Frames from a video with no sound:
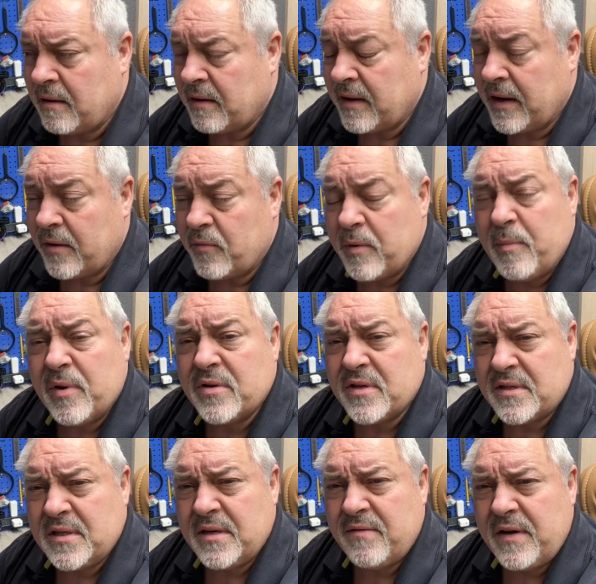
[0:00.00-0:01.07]
And we built a
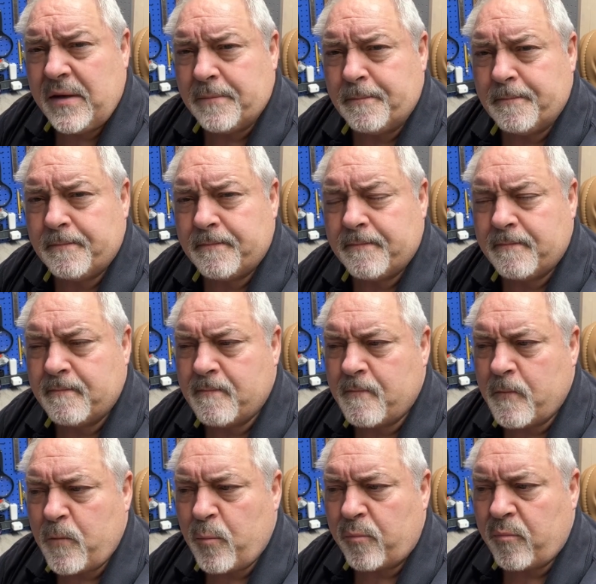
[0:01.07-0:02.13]
TV.
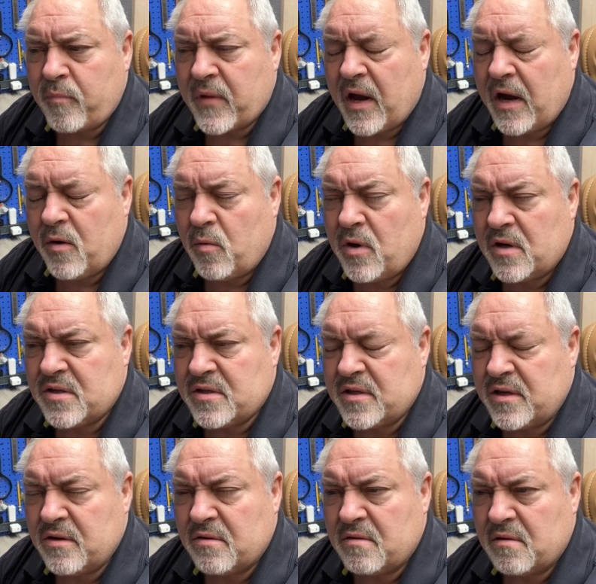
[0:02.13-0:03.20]
I watched
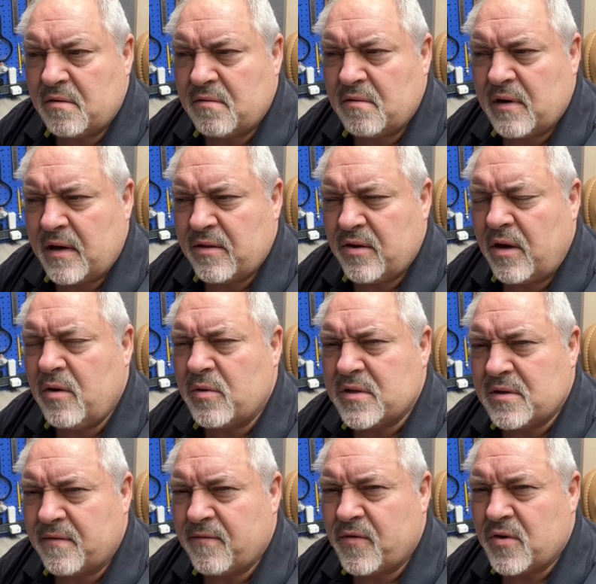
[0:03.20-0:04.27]
either, I thought it was
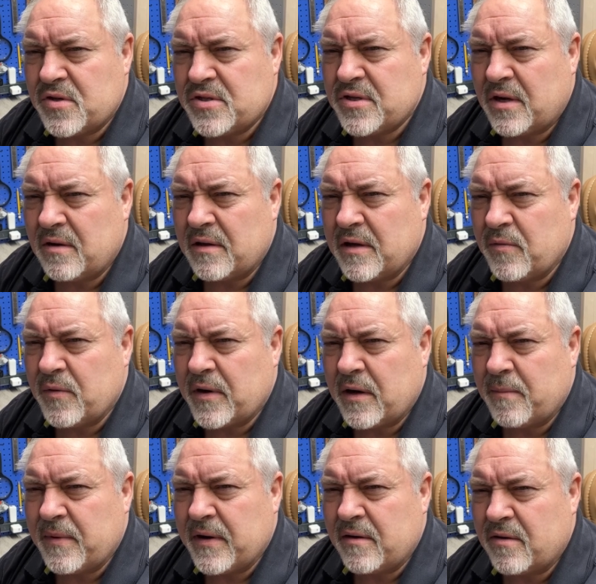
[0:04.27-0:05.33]
the first shuttle that went
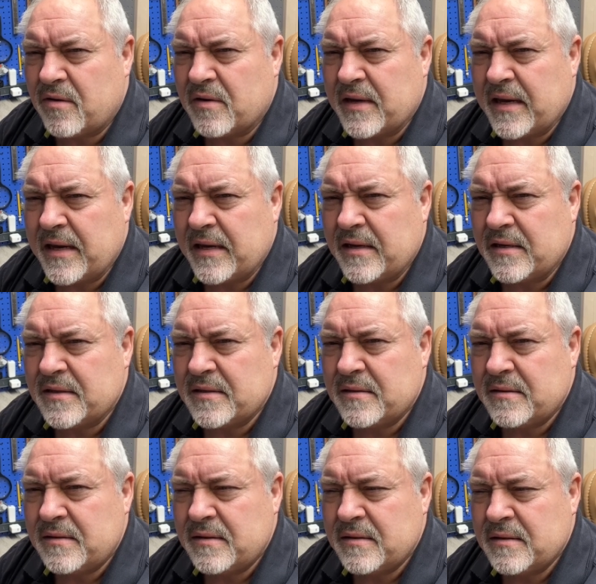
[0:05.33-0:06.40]
up in an early 80s.
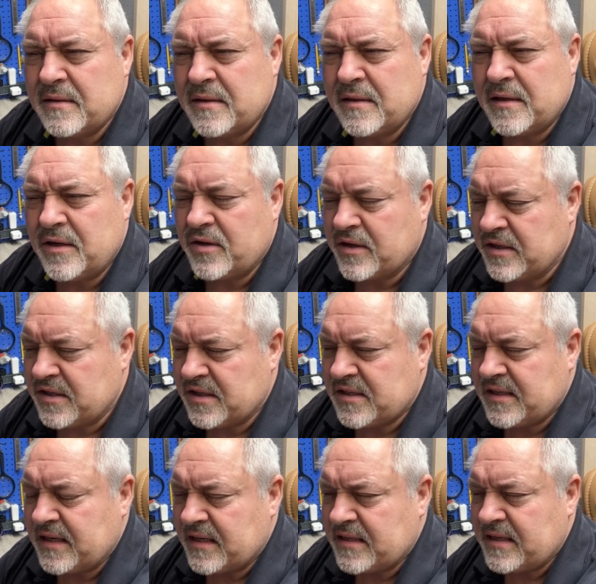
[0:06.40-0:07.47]
You could just
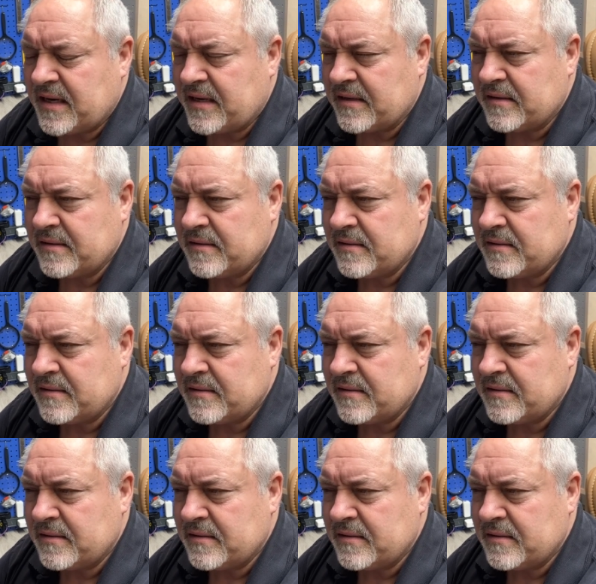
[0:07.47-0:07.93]
see a dot.